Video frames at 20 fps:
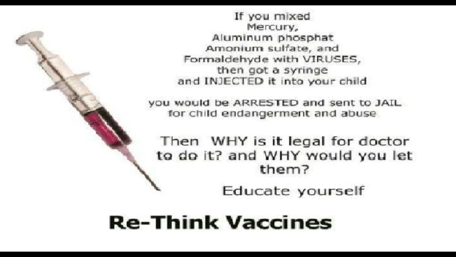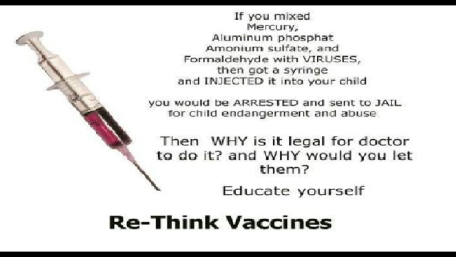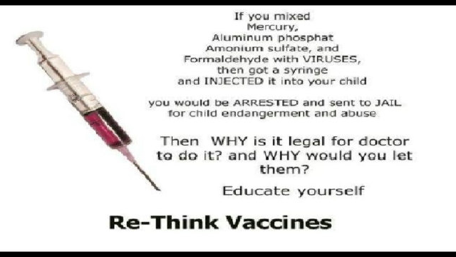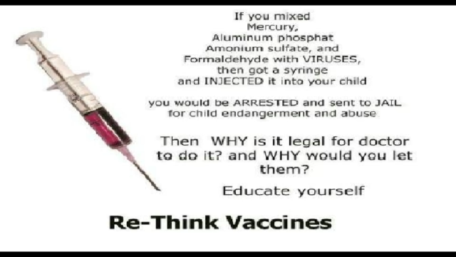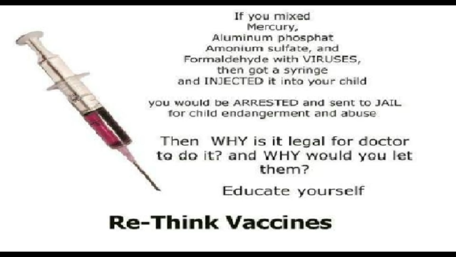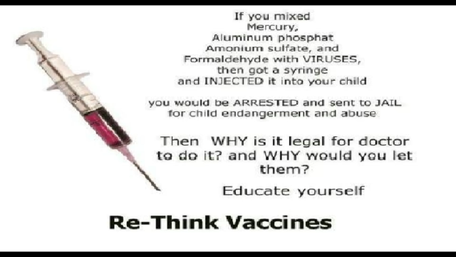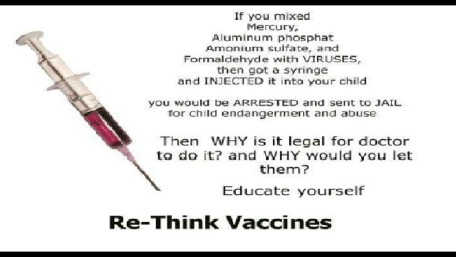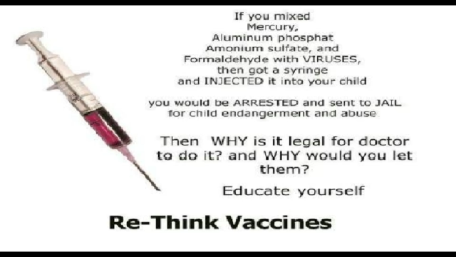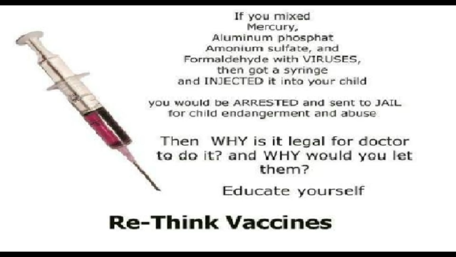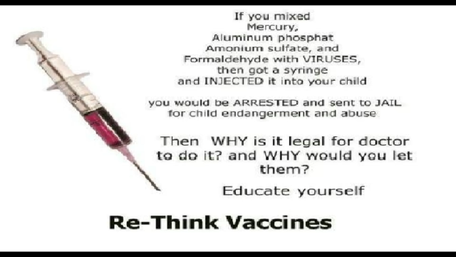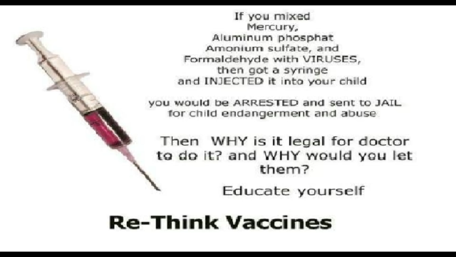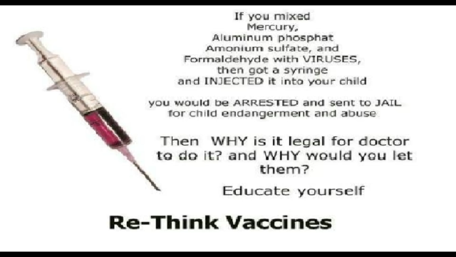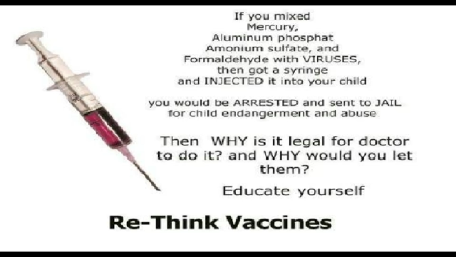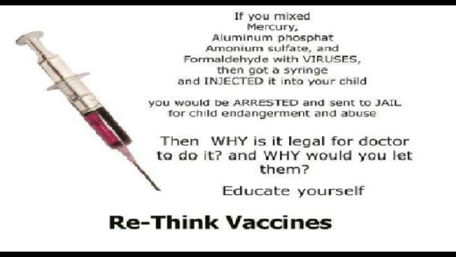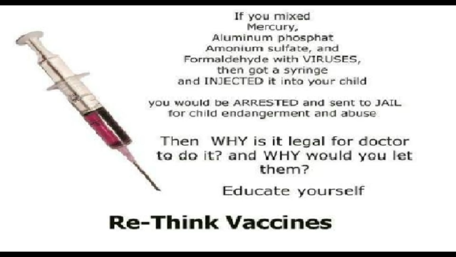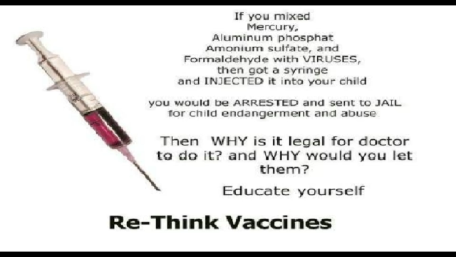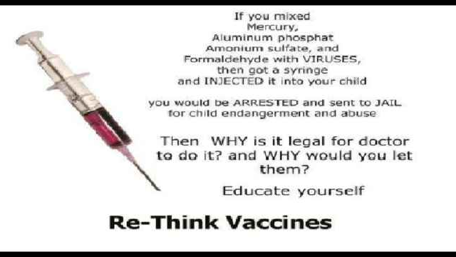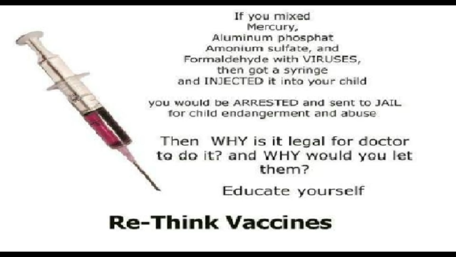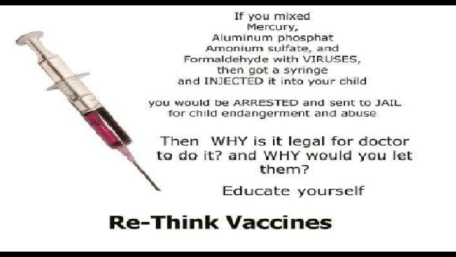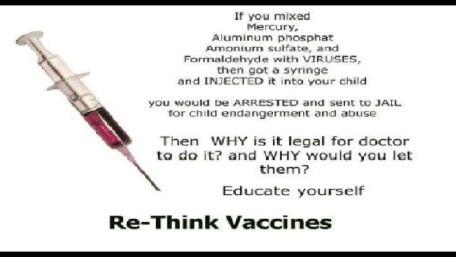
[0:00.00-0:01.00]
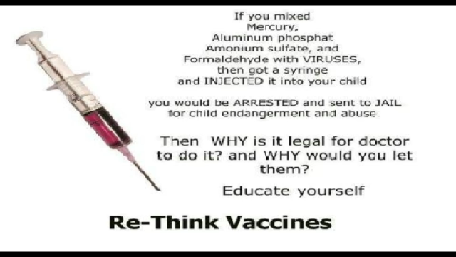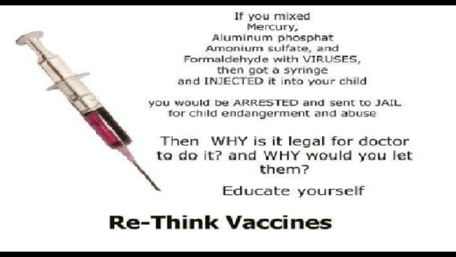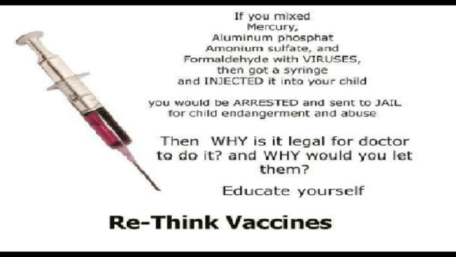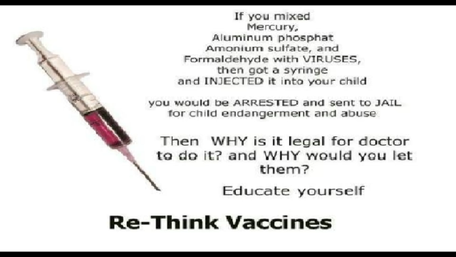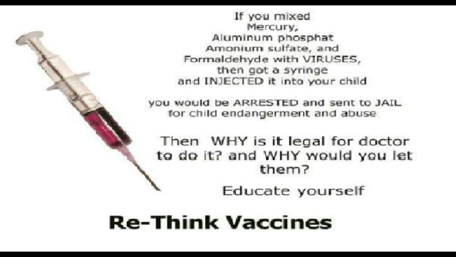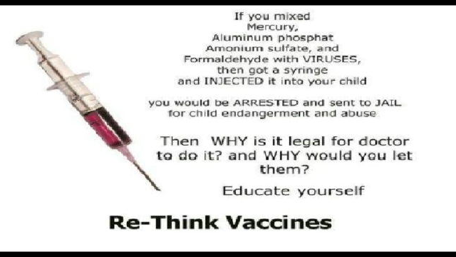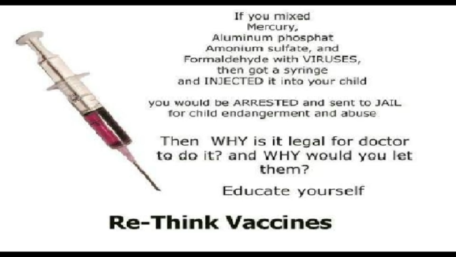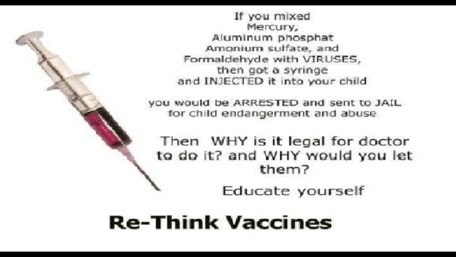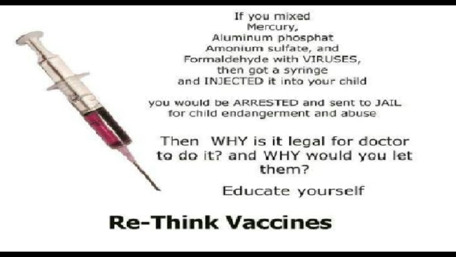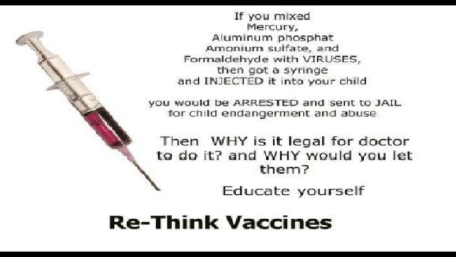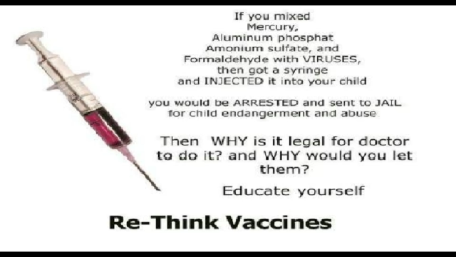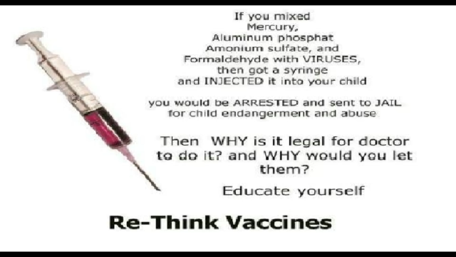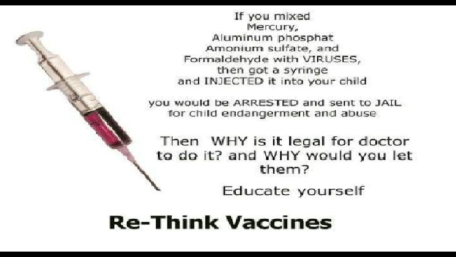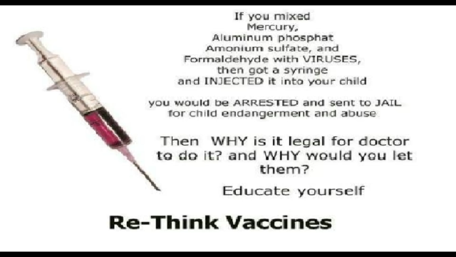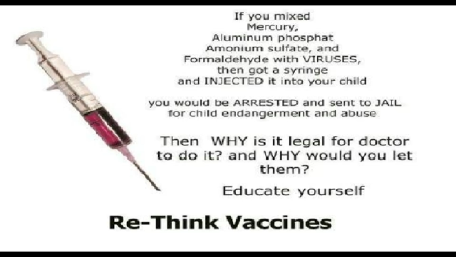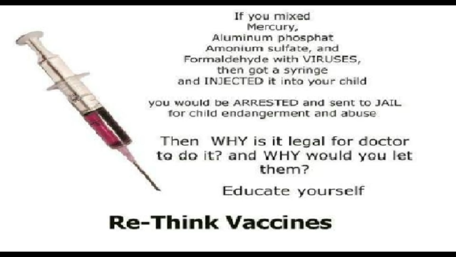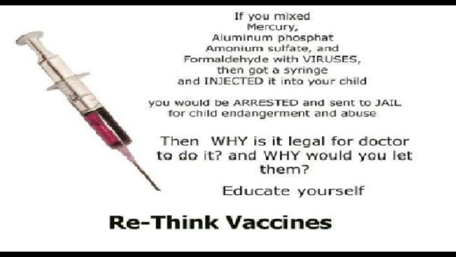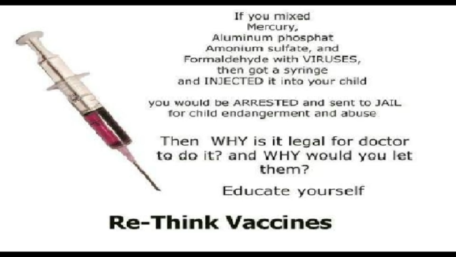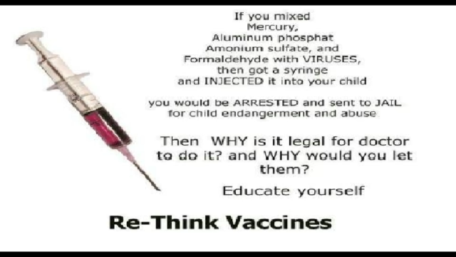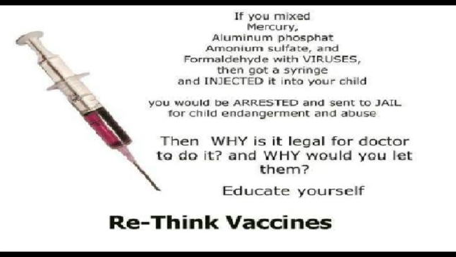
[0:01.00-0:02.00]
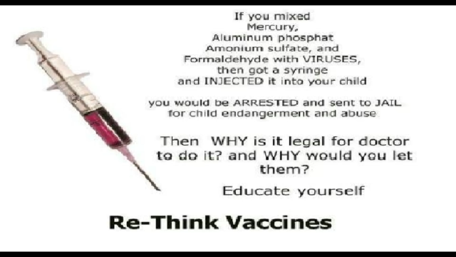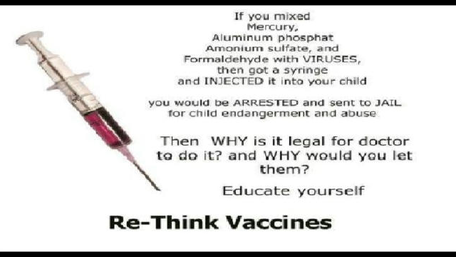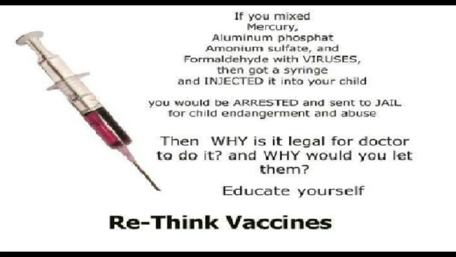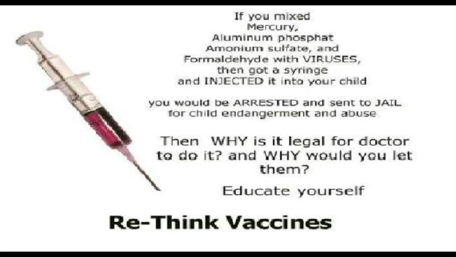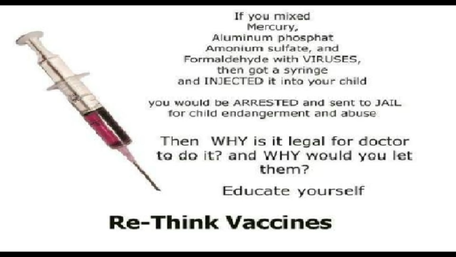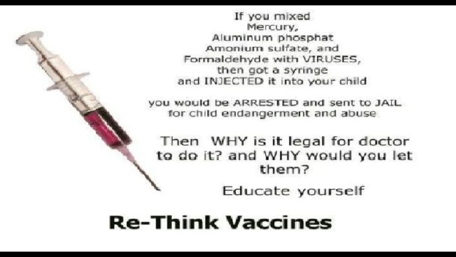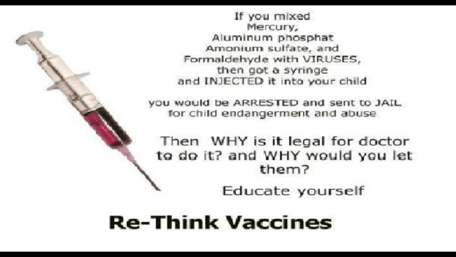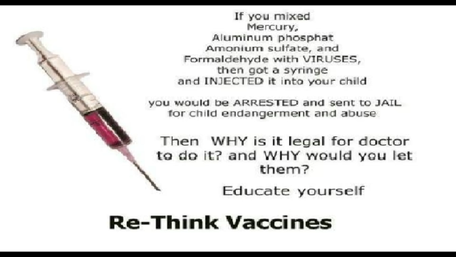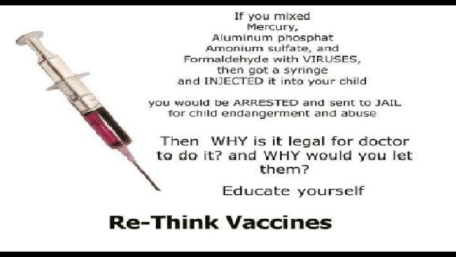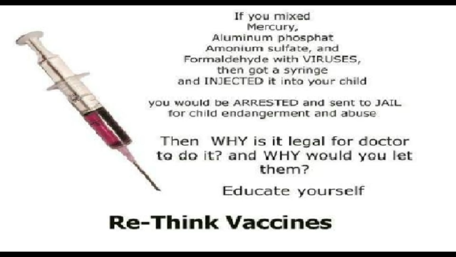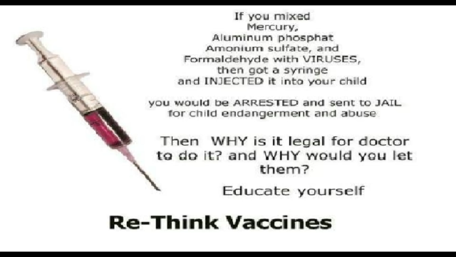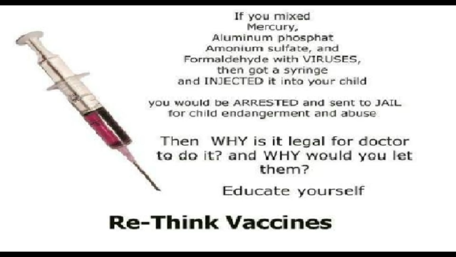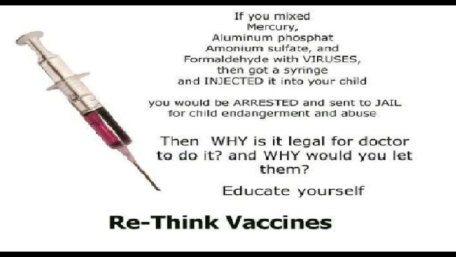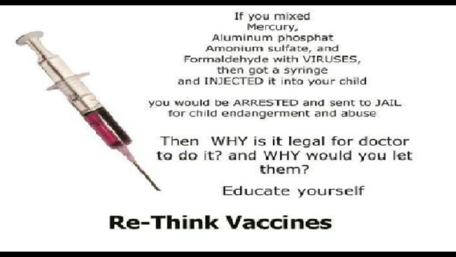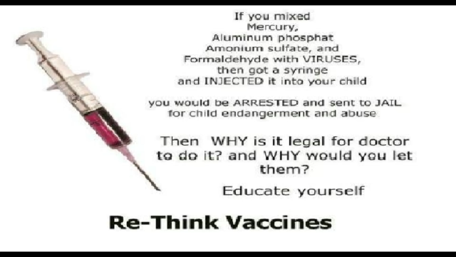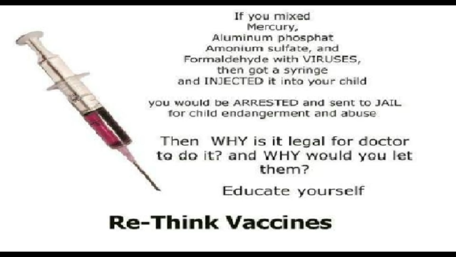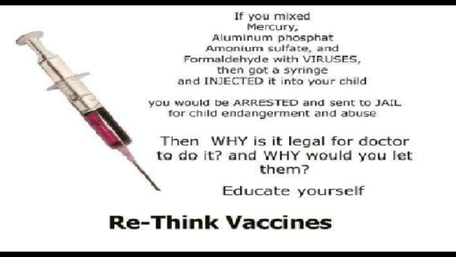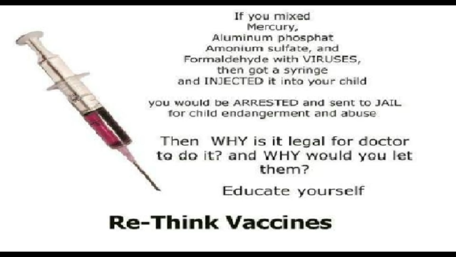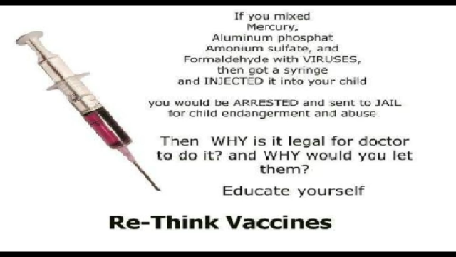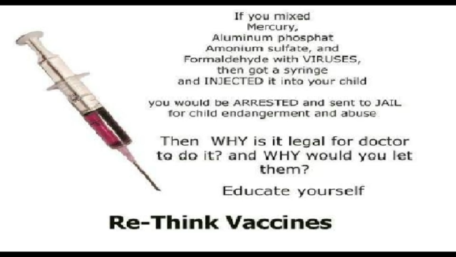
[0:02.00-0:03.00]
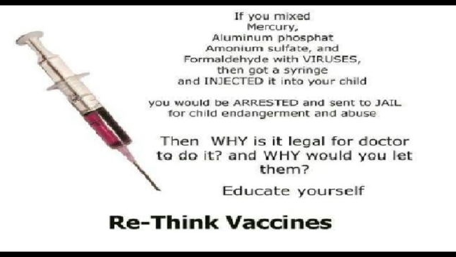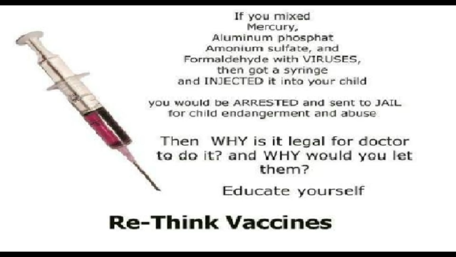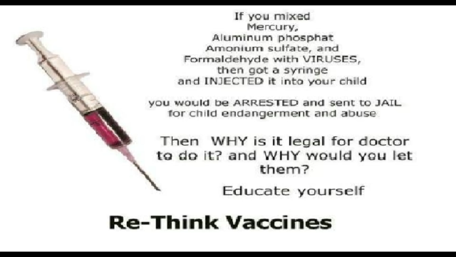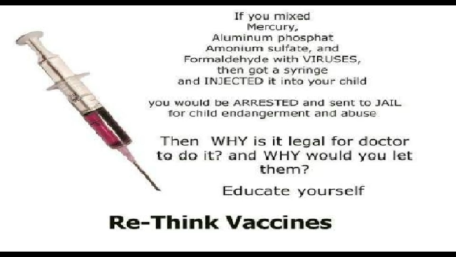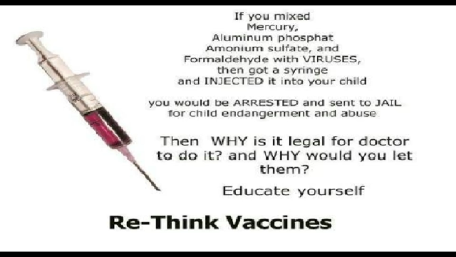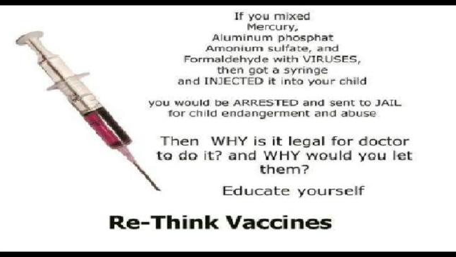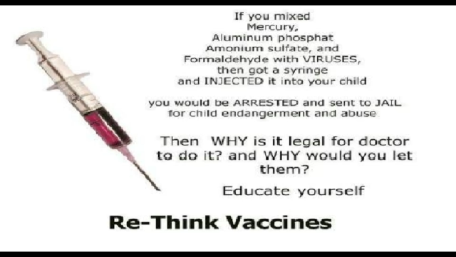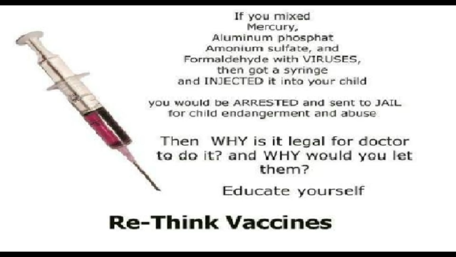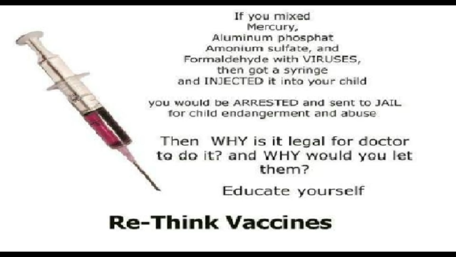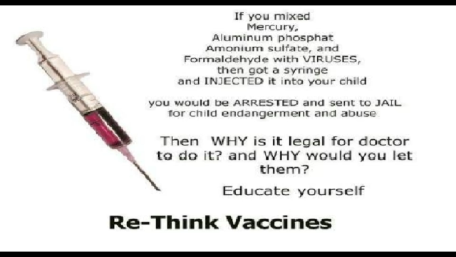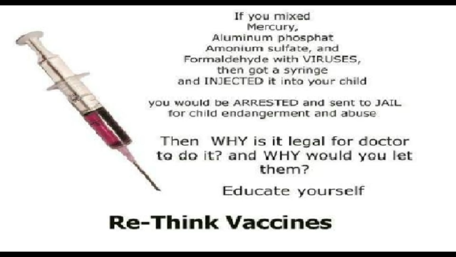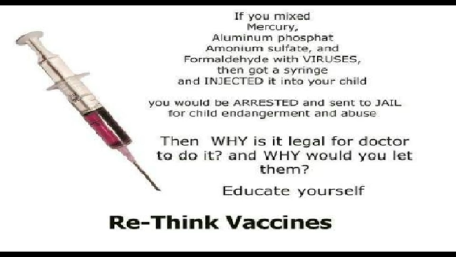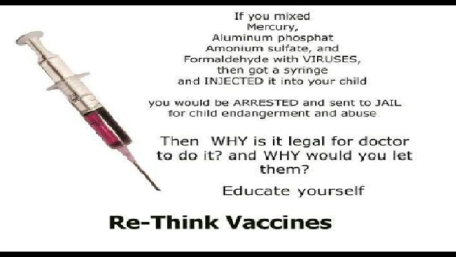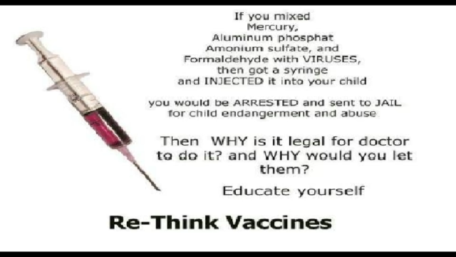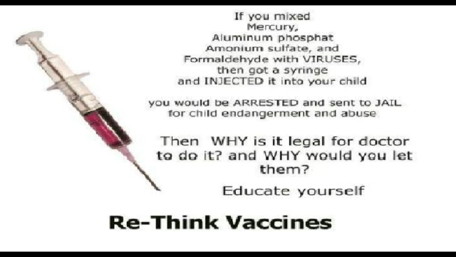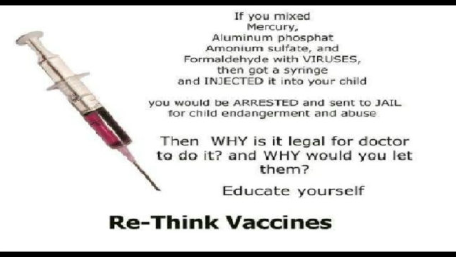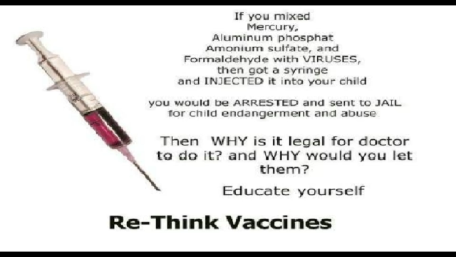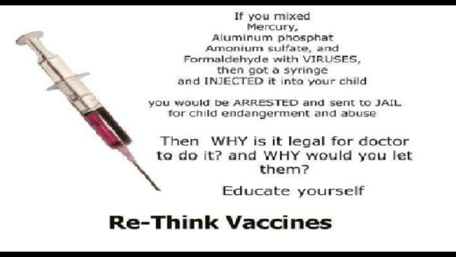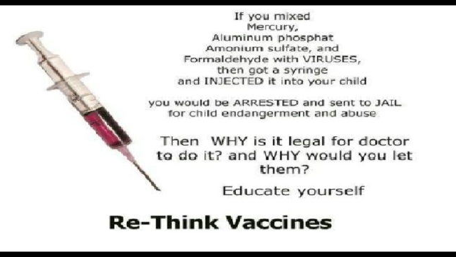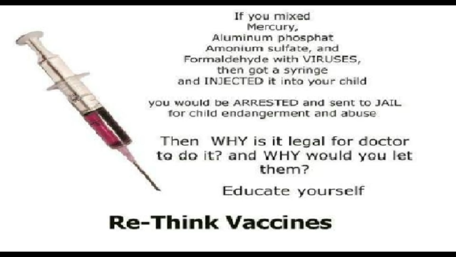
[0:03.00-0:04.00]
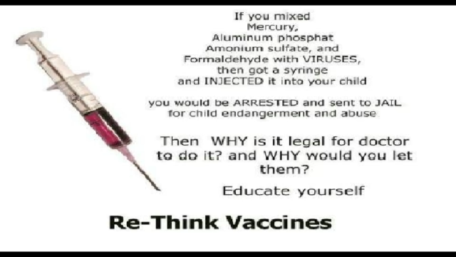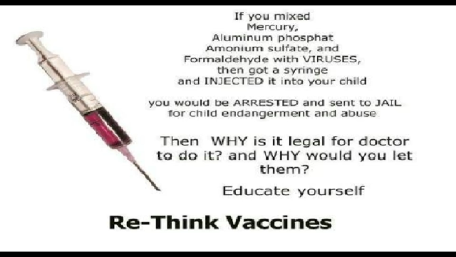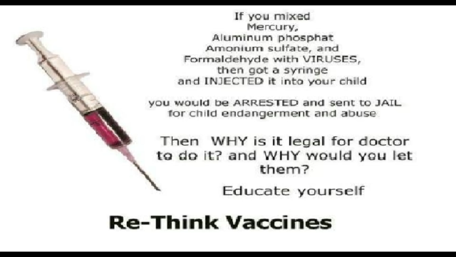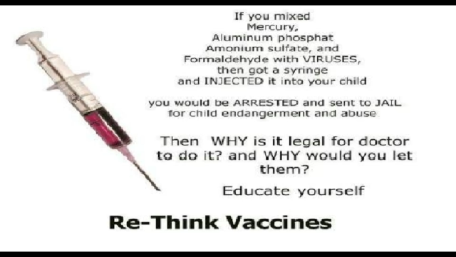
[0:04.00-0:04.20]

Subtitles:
(no speaker visible)